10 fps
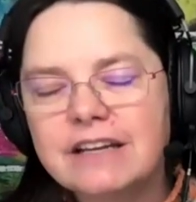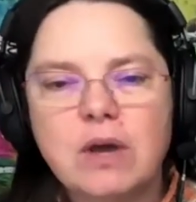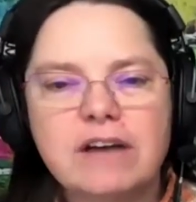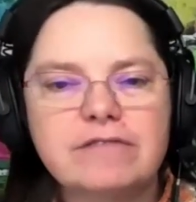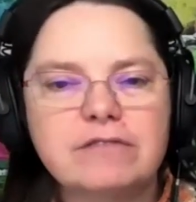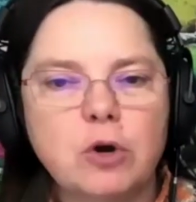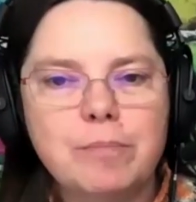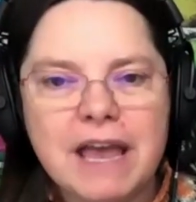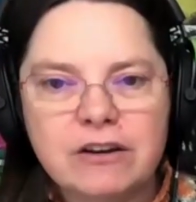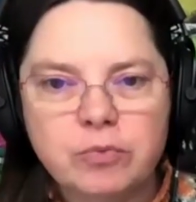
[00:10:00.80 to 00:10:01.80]
if you have low
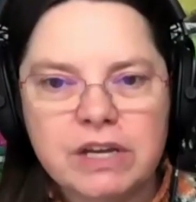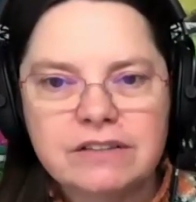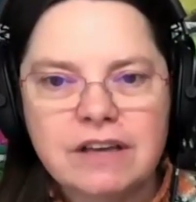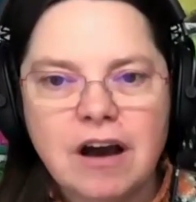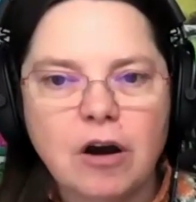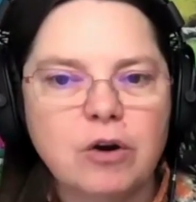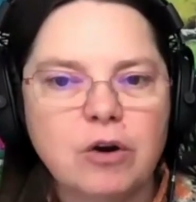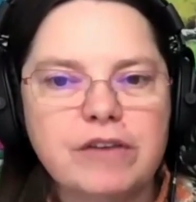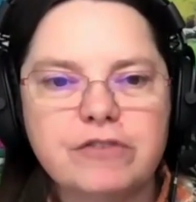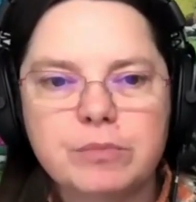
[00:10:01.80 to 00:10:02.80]
bandwidth, are
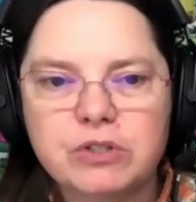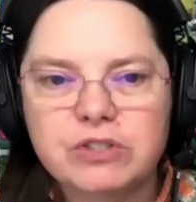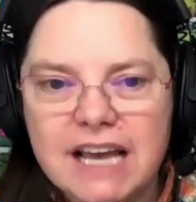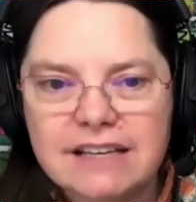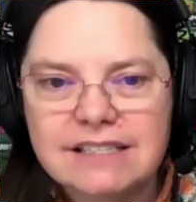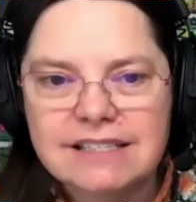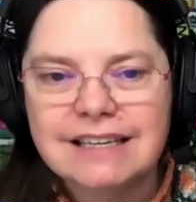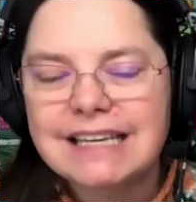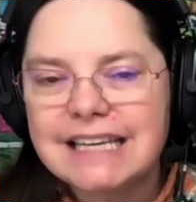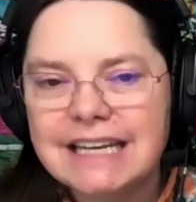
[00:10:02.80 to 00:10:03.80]
away from your desk,
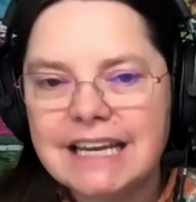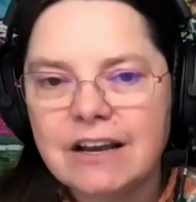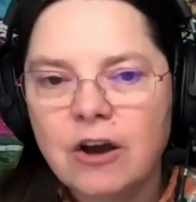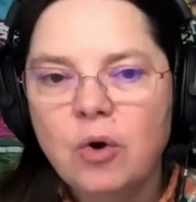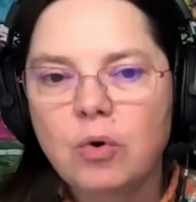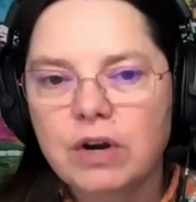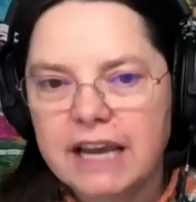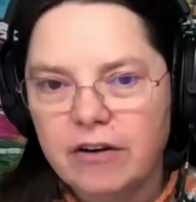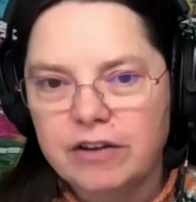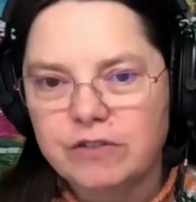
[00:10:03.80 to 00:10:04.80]
eating, or
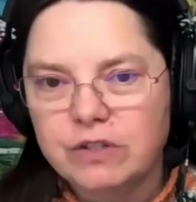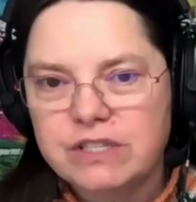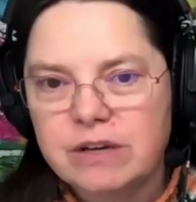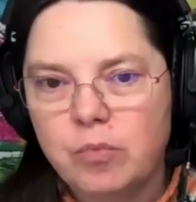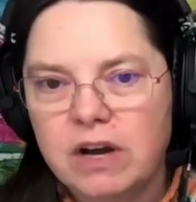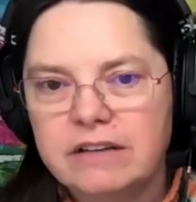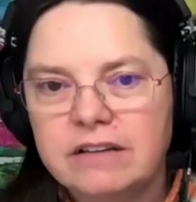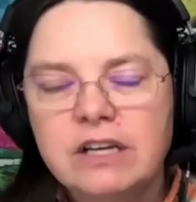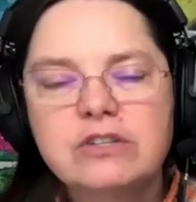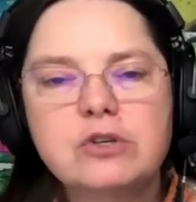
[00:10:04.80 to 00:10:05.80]
caring for someone.
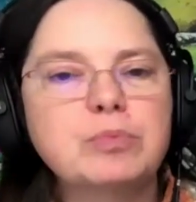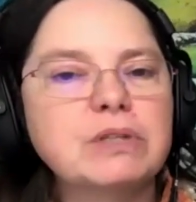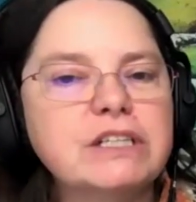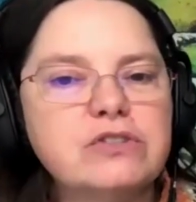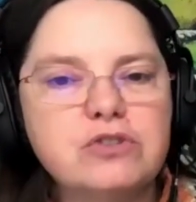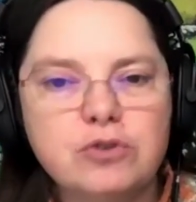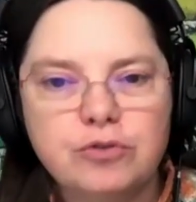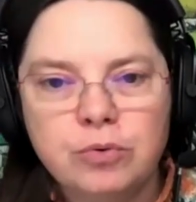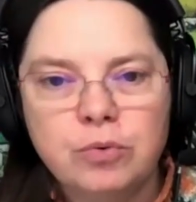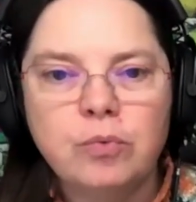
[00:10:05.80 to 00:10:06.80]
So please
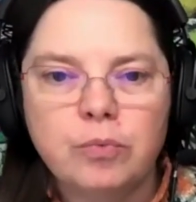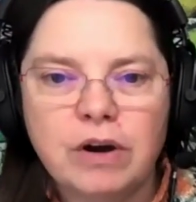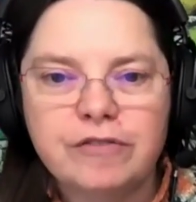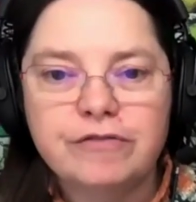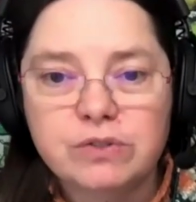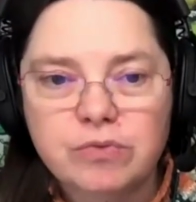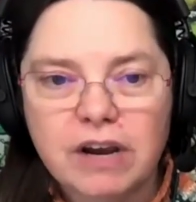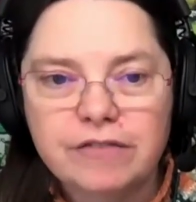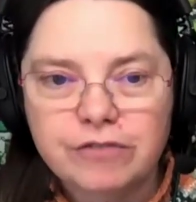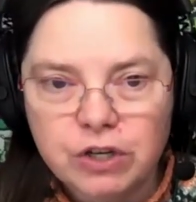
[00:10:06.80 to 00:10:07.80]
do what feels
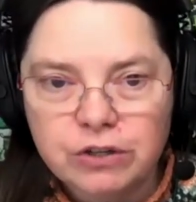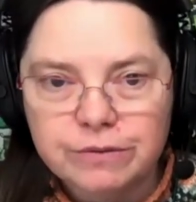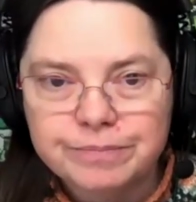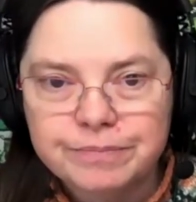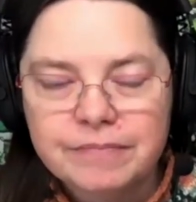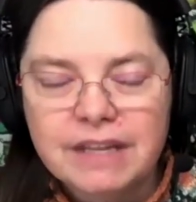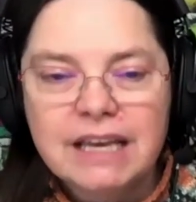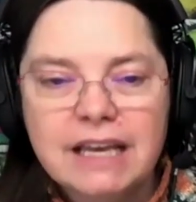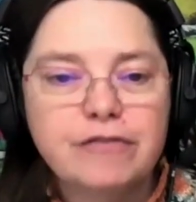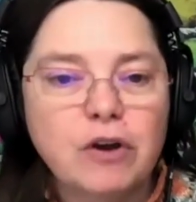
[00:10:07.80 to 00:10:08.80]
right for you.
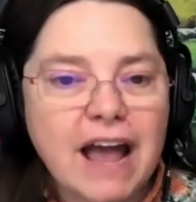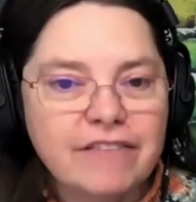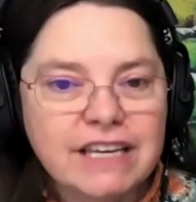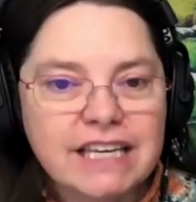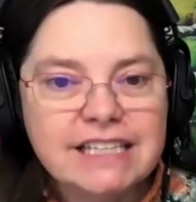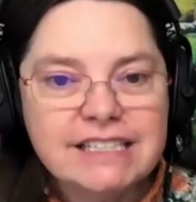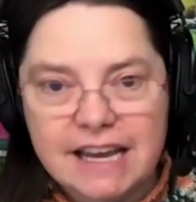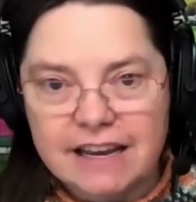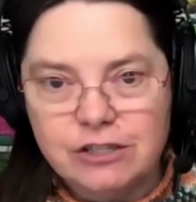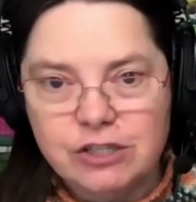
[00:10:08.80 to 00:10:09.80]
If you're having any
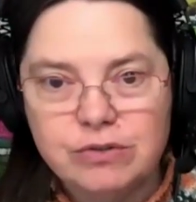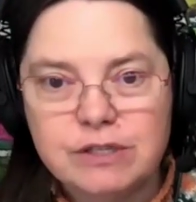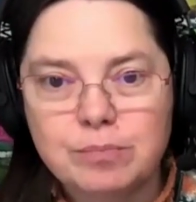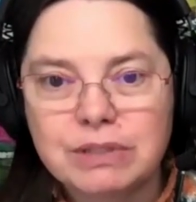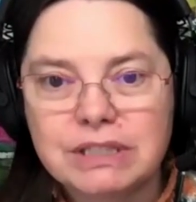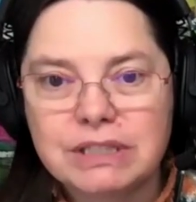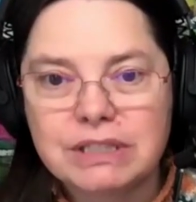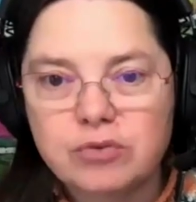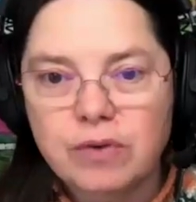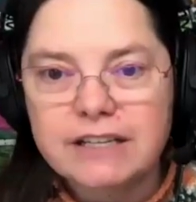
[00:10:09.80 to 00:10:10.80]
tech issues,
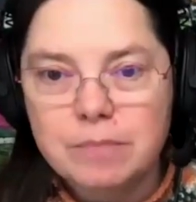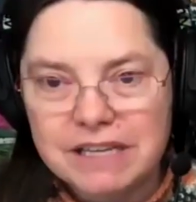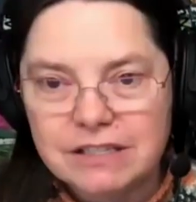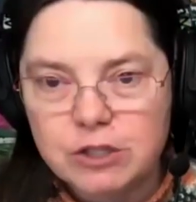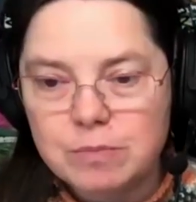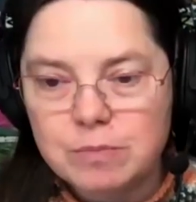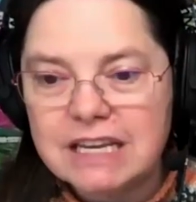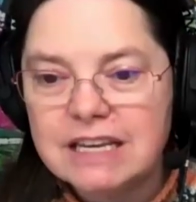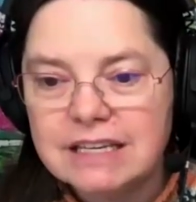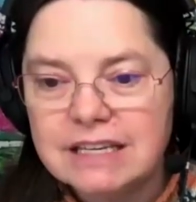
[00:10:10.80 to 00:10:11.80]
please direct message
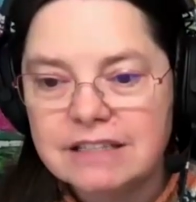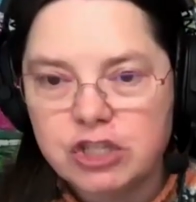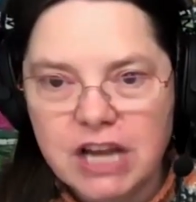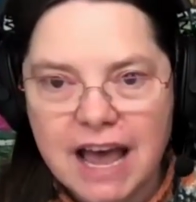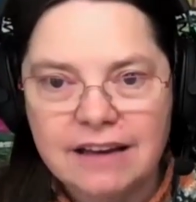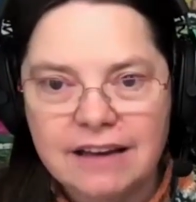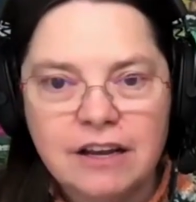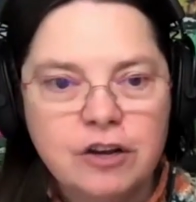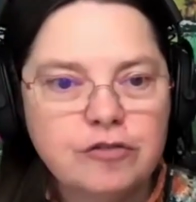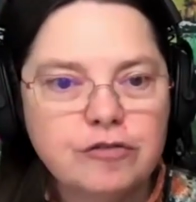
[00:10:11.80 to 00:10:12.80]
me in the chat.
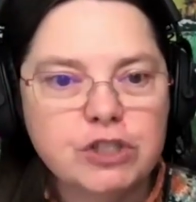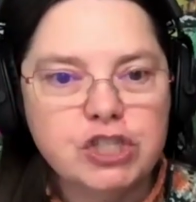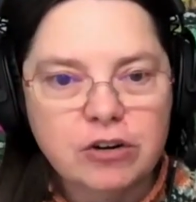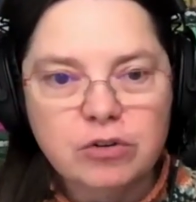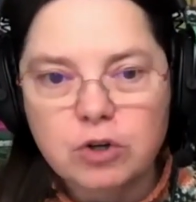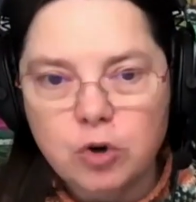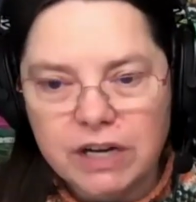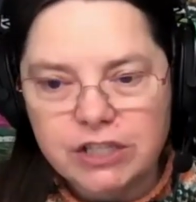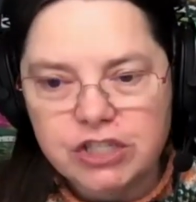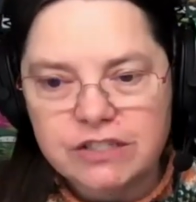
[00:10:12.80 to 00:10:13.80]
For general
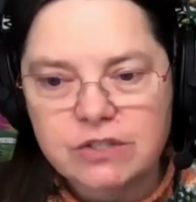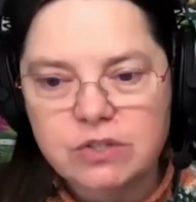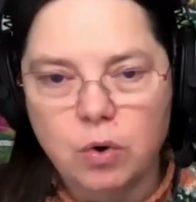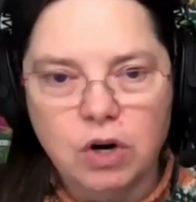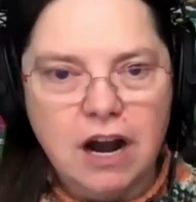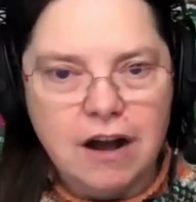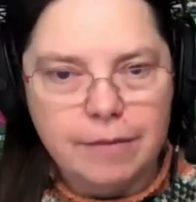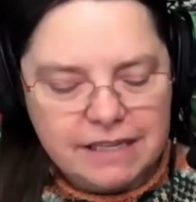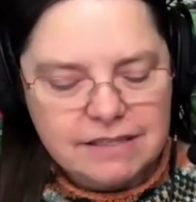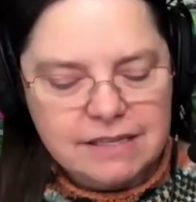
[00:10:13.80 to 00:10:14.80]
questions or
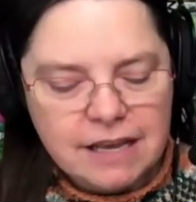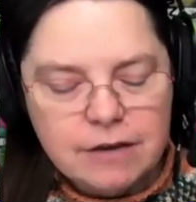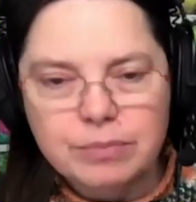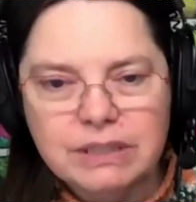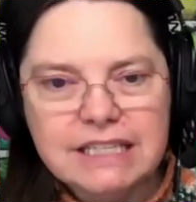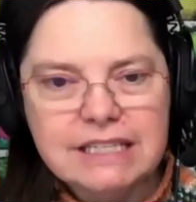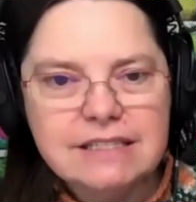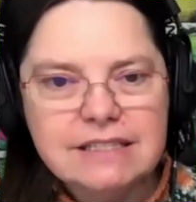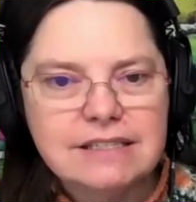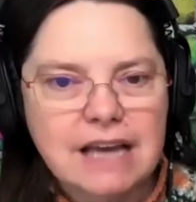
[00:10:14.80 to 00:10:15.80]
comments,
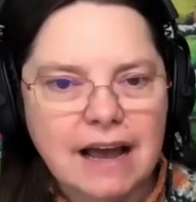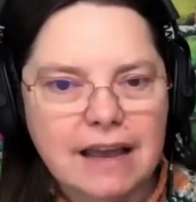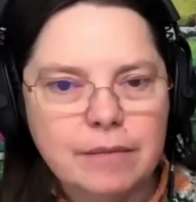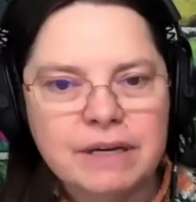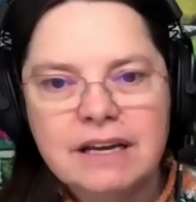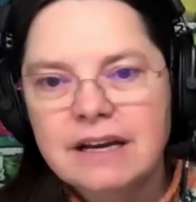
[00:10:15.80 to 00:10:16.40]
please type